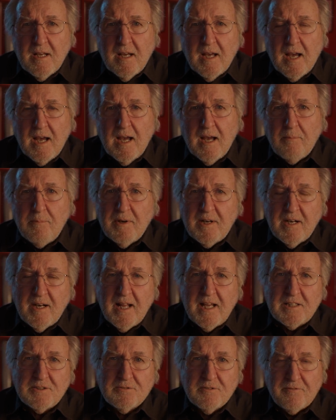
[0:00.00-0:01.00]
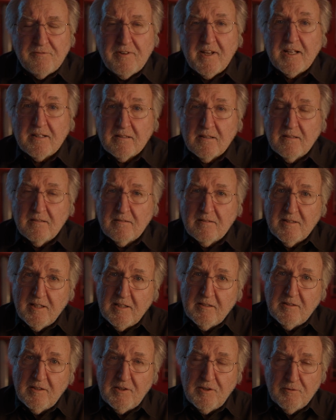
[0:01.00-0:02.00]
But in actual fact, the
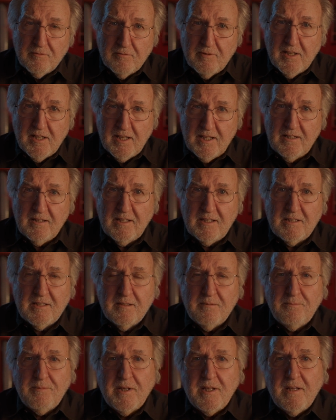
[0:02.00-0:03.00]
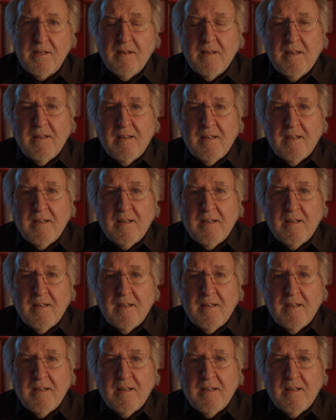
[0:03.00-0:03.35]
thing that you really need to be